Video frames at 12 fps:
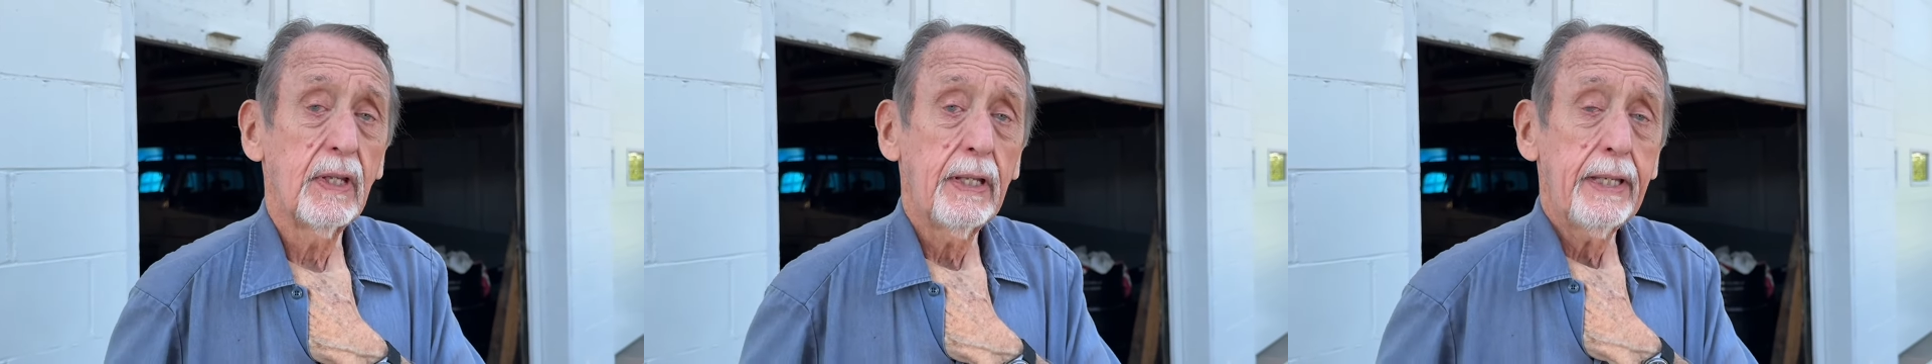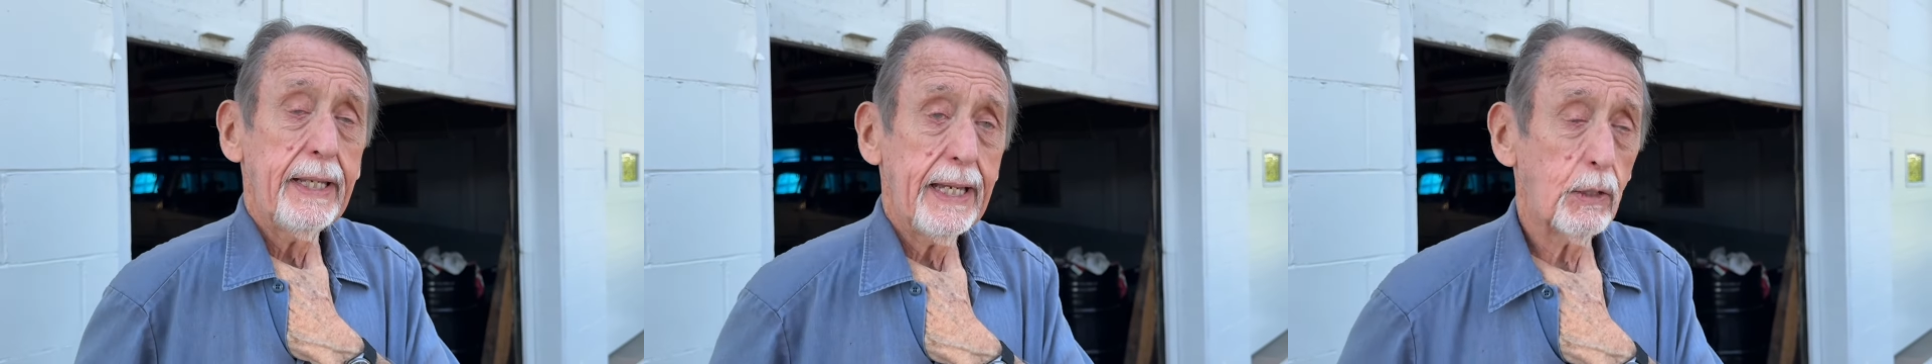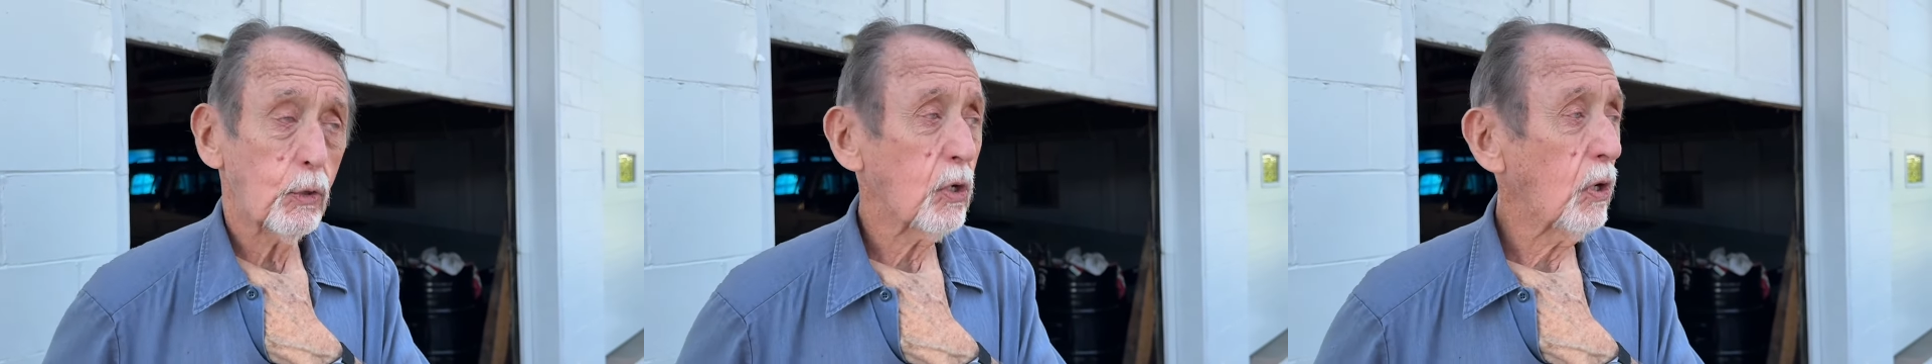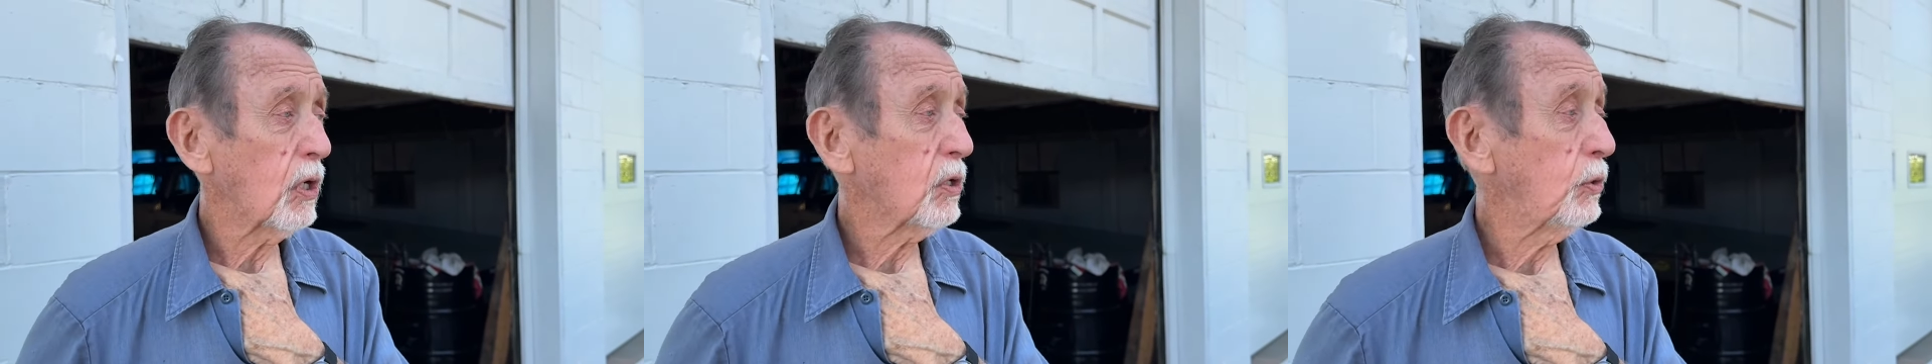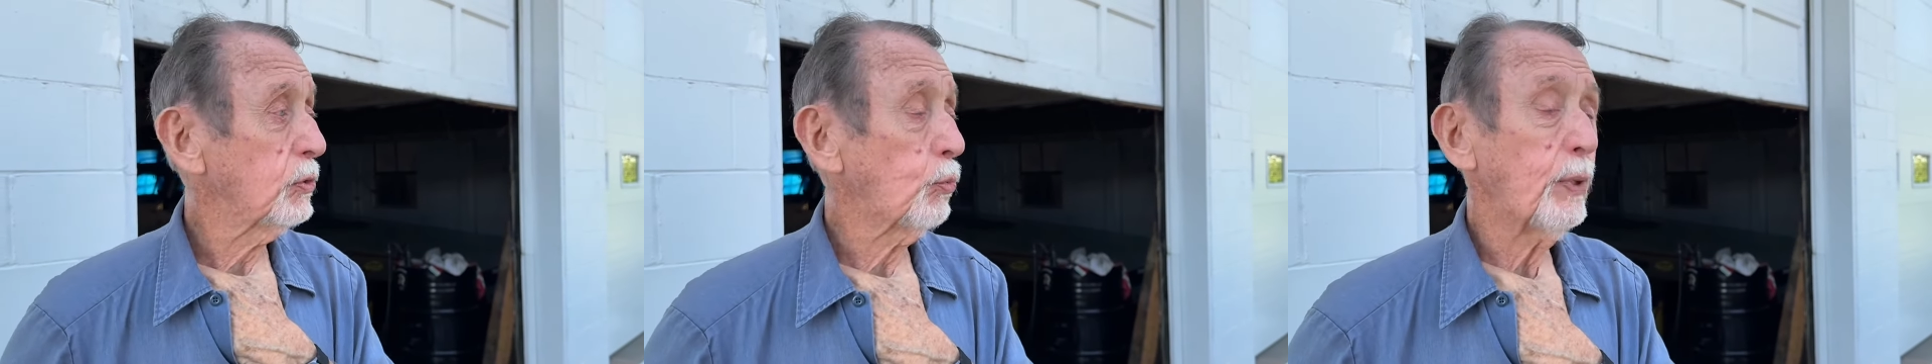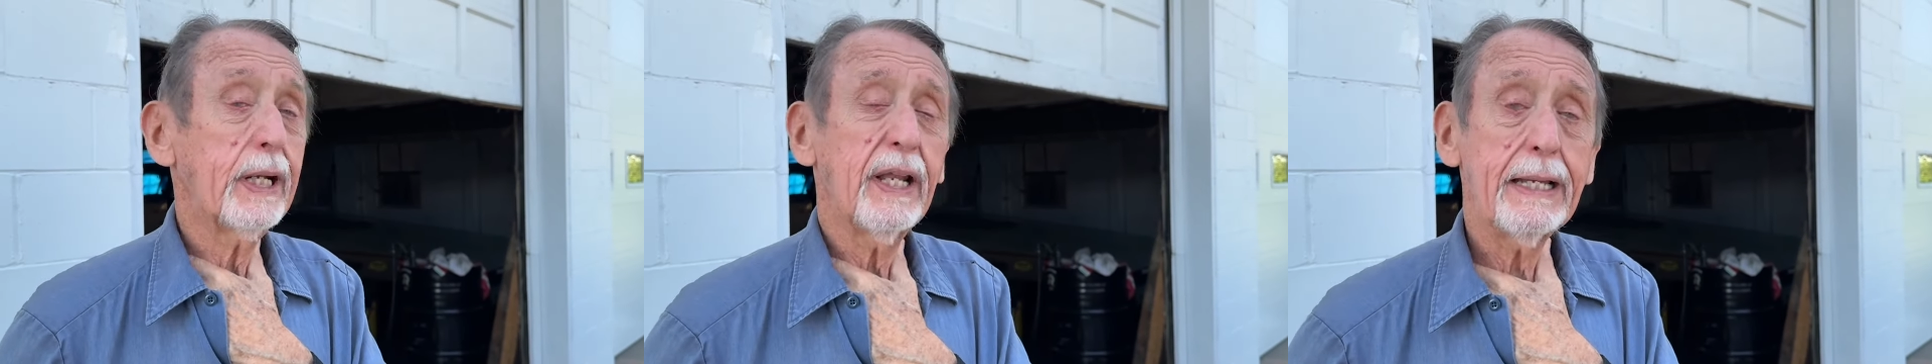He had a car called the
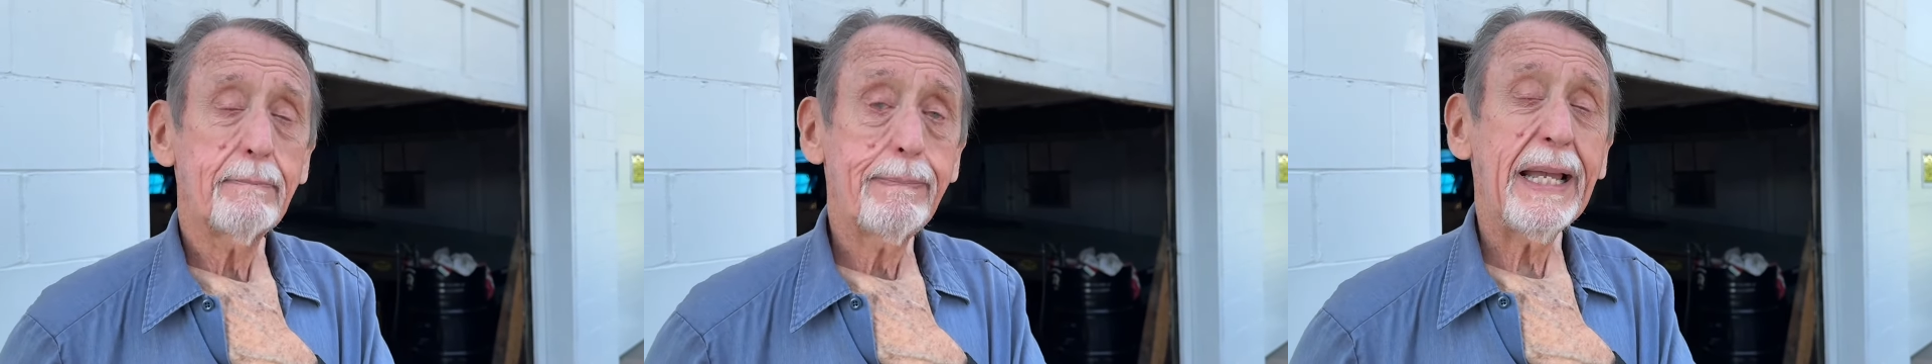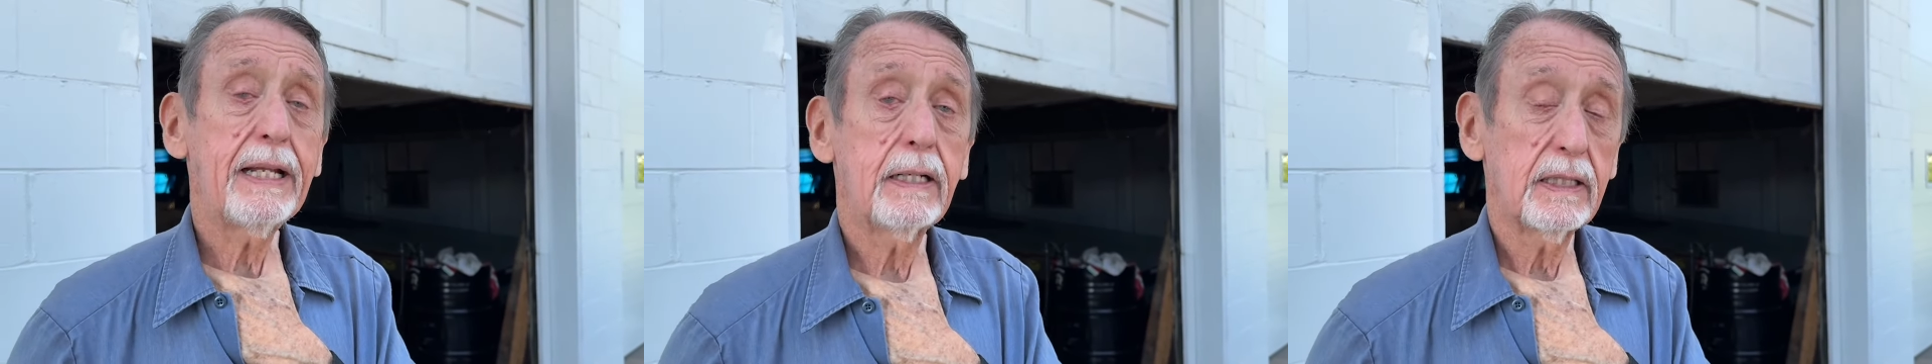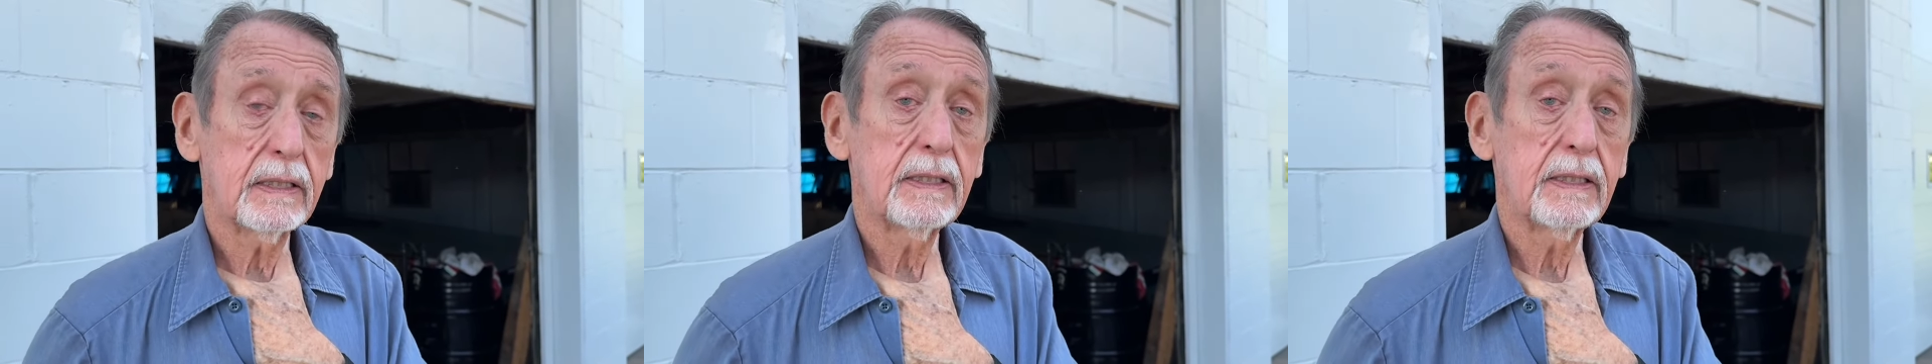Red Light Bandit.